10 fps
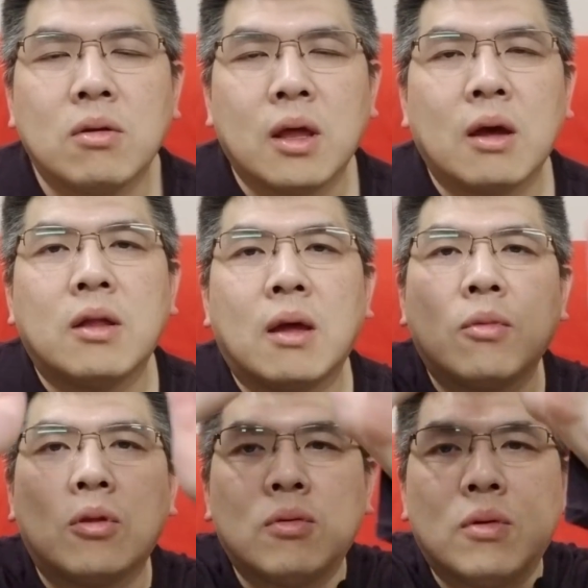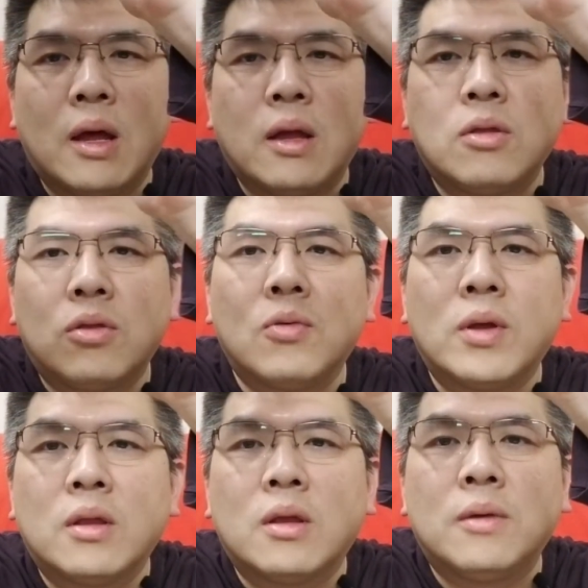tell them to like
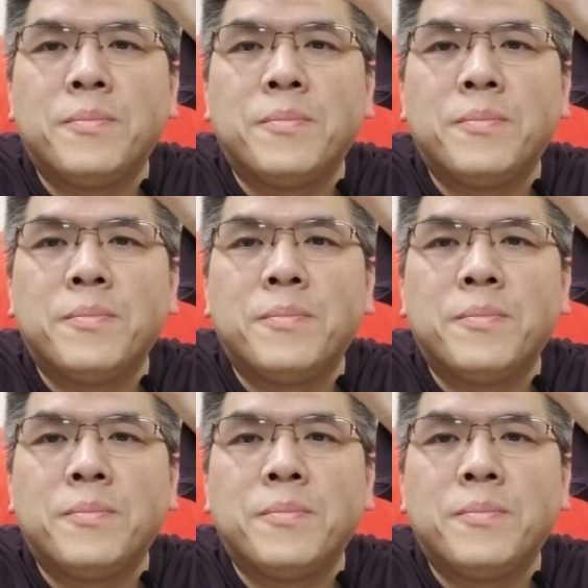doing the